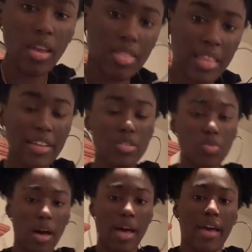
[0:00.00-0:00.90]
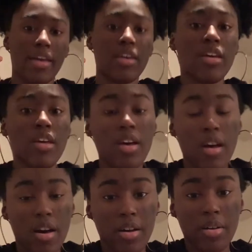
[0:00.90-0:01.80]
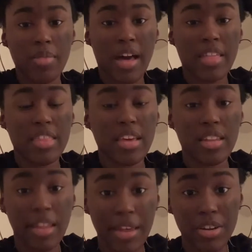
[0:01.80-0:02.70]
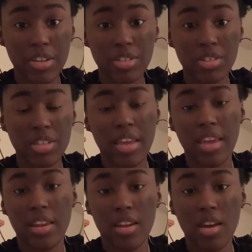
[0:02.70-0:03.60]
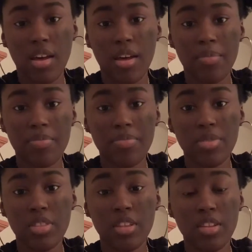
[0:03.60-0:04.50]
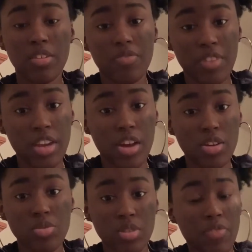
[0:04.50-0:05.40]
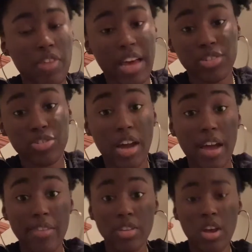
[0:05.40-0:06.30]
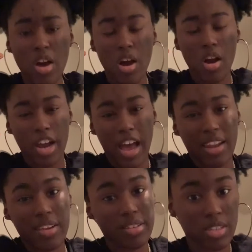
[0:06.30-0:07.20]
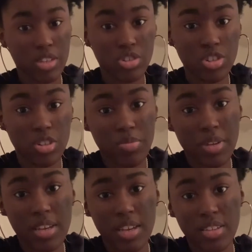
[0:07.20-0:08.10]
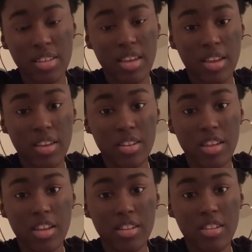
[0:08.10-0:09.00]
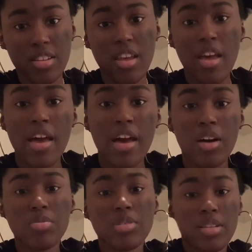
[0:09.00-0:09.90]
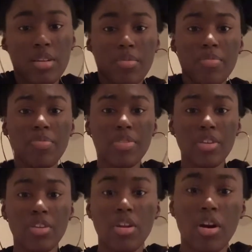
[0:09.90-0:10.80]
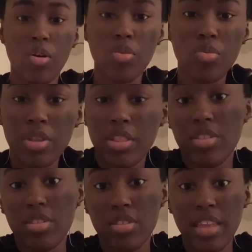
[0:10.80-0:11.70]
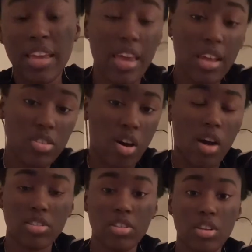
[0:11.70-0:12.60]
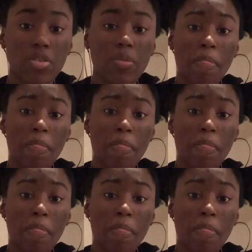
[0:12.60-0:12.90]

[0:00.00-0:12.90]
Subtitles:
that's why I think letters and the videos with the flash drives are kind of essential, because it helps them, you know, when they can't talk to you.